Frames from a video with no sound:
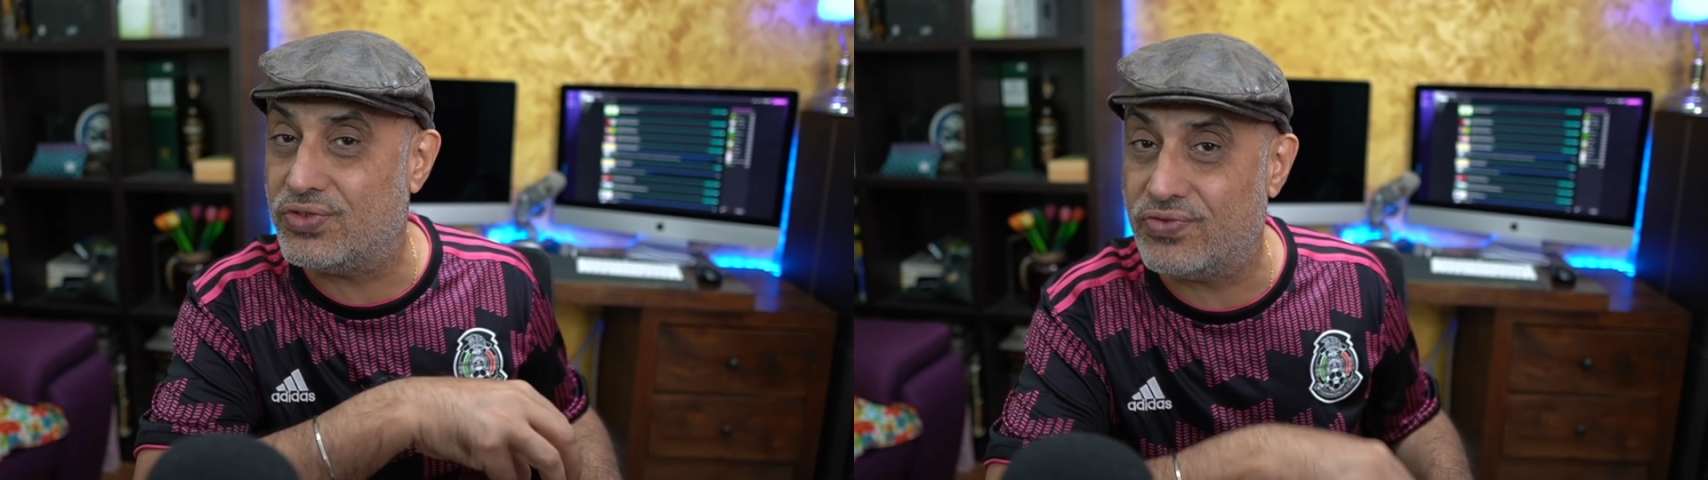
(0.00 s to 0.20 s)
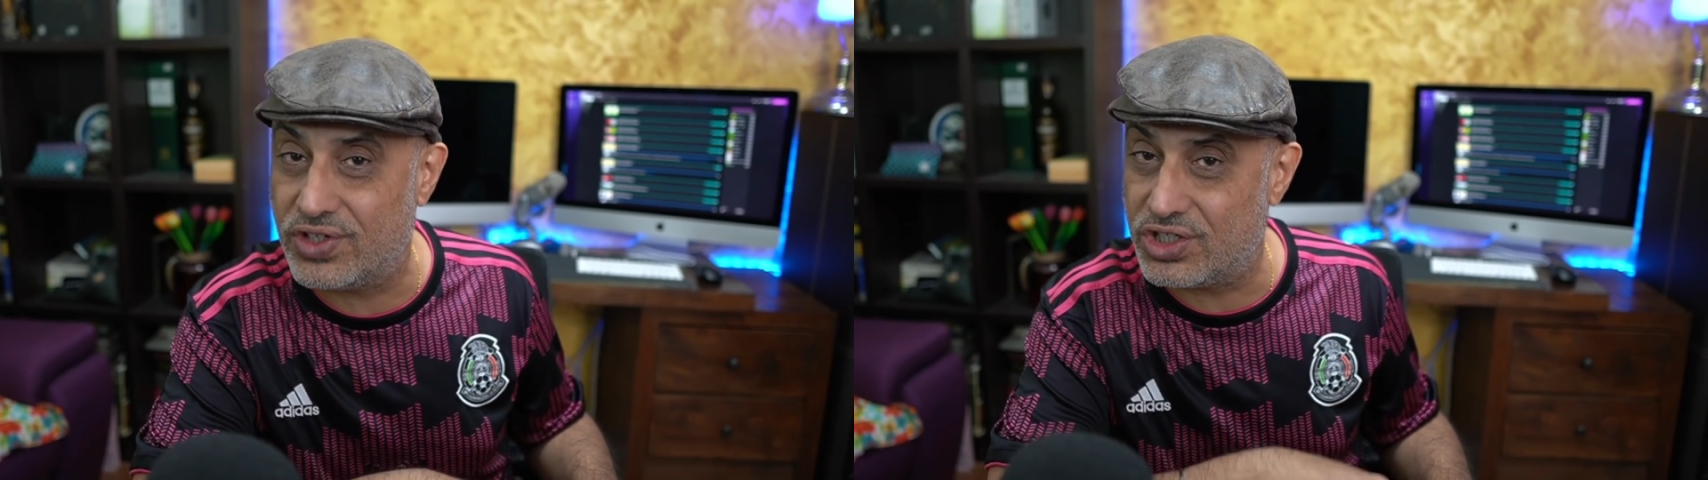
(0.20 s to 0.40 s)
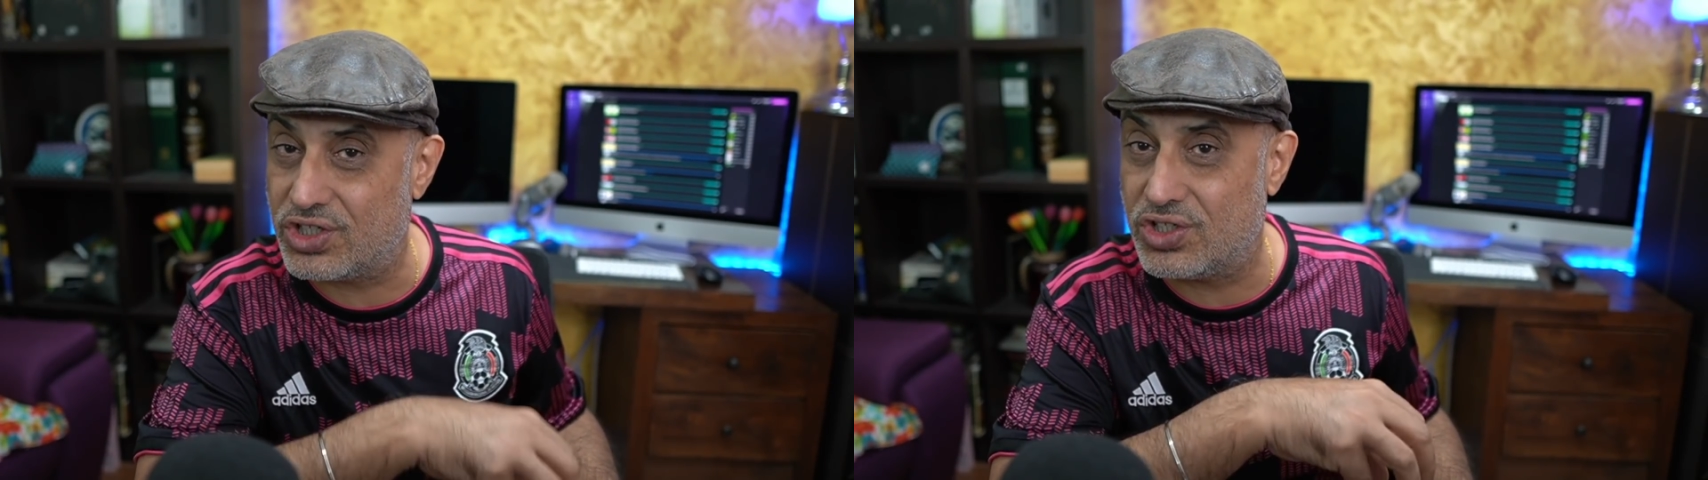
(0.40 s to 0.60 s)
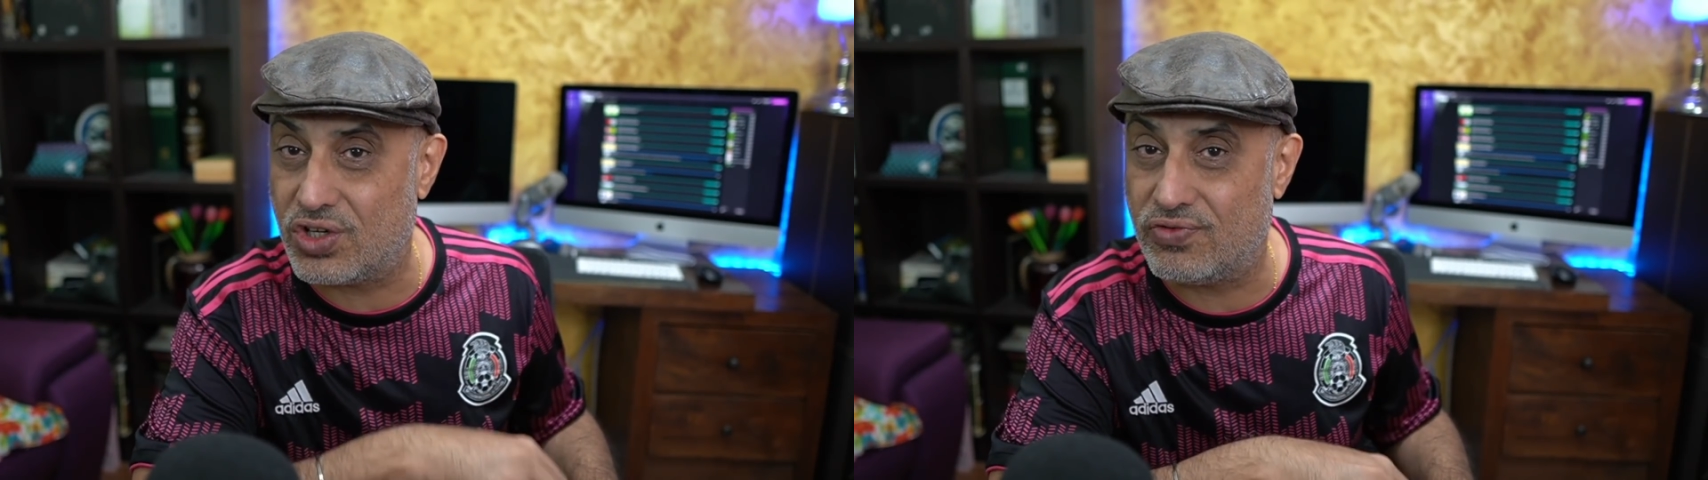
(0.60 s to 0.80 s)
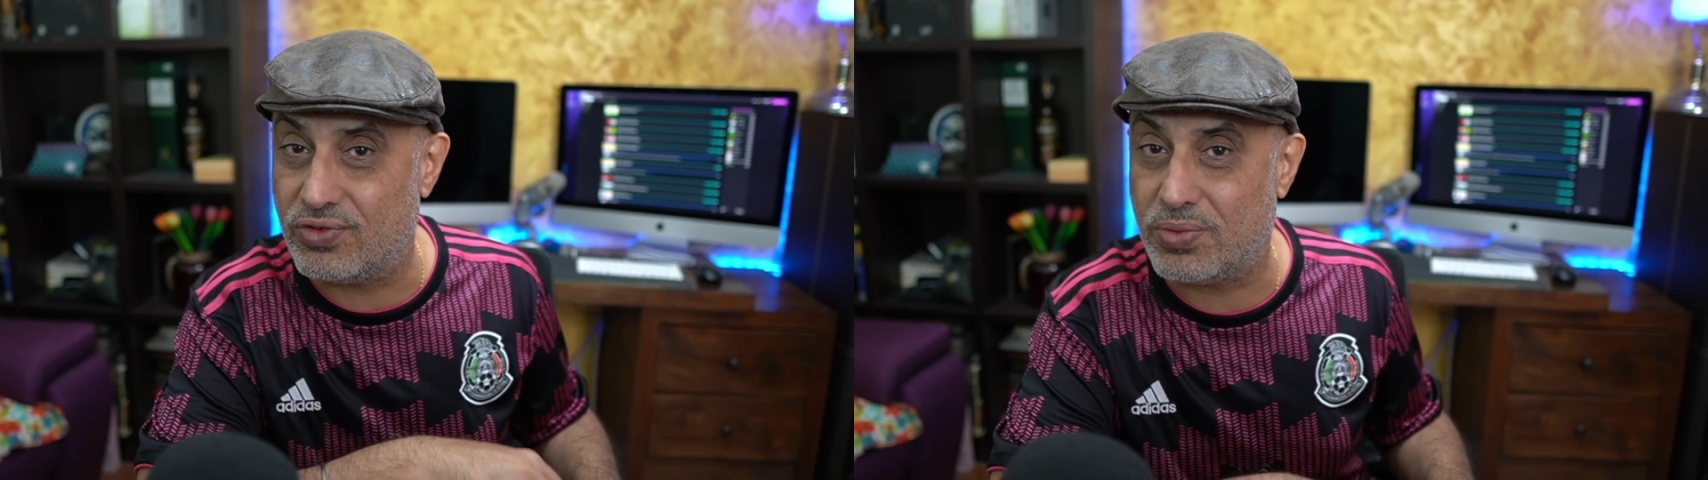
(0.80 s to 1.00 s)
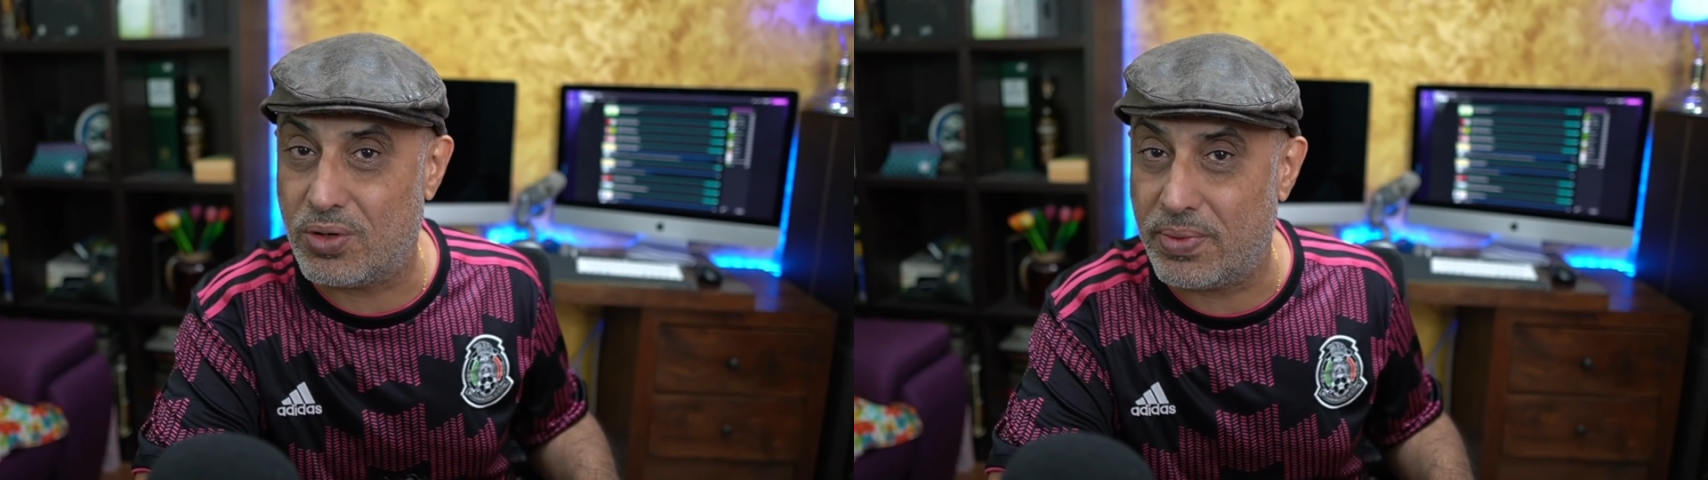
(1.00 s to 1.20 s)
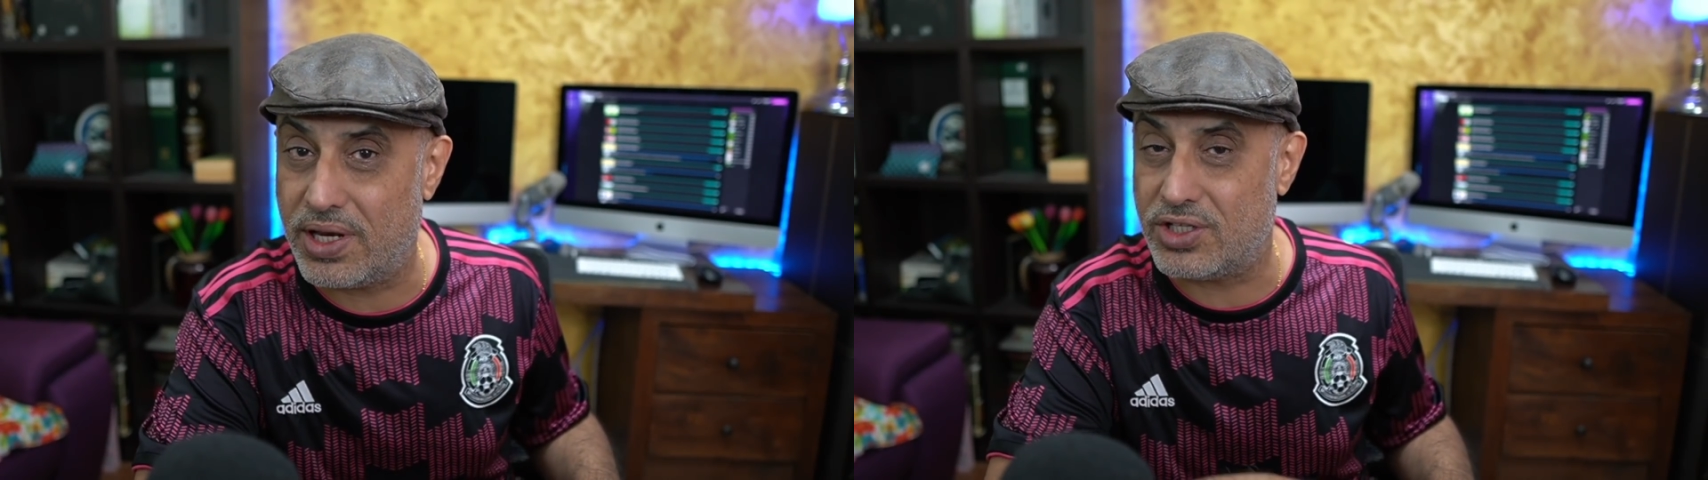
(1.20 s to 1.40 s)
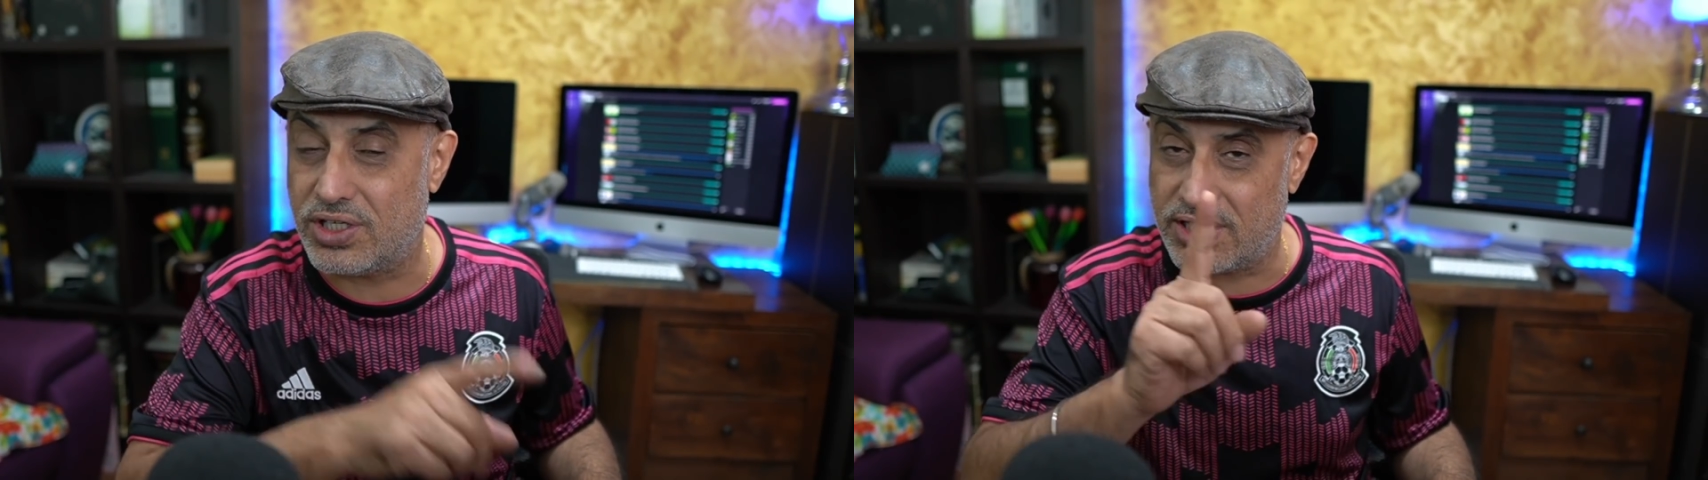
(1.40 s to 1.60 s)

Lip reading: versions of Football Manager.